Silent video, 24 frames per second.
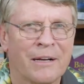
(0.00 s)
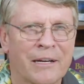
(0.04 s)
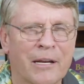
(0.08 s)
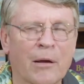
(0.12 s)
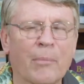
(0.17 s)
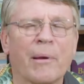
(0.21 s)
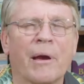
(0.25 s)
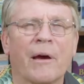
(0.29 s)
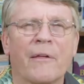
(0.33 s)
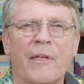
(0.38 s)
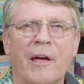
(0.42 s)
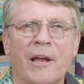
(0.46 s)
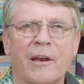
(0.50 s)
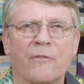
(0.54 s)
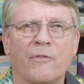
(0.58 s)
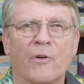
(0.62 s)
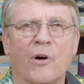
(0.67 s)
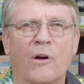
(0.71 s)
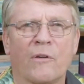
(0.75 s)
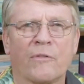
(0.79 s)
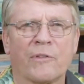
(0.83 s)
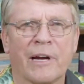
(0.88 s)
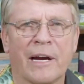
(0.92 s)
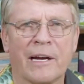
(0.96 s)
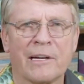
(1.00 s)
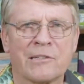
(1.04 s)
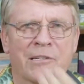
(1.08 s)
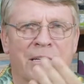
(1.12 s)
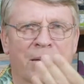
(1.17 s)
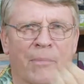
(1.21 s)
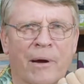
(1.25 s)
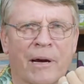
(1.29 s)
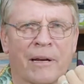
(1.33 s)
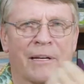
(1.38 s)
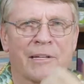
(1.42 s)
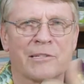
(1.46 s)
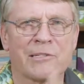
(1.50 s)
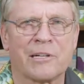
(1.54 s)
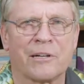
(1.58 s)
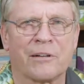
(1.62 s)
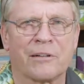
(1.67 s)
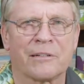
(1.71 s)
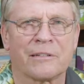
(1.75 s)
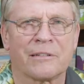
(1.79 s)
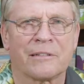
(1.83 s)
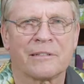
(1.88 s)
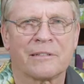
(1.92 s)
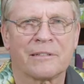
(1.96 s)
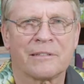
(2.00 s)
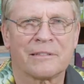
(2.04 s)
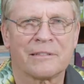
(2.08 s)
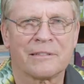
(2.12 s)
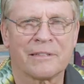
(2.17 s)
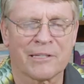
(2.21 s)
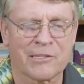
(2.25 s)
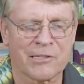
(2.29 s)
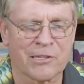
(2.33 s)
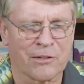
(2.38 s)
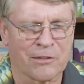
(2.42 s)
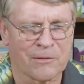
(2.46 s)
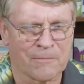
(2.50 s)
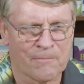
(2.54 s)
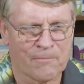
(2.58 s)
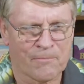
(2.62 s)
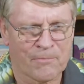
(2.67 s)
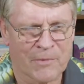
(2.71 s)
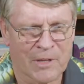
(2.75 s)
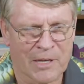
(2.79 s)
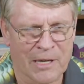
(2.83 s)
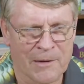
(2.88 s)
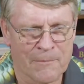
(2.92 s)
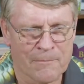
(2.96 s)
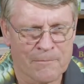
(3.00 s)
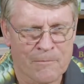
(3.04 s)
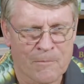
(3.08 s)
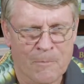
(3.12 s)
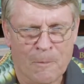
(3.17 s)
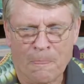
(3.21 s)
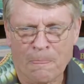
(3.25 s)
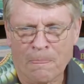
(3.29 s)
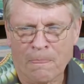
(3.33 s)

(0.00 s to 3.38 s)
Tell me how that evolved, guys. Come on, let's hear it. Let's hear it, okay?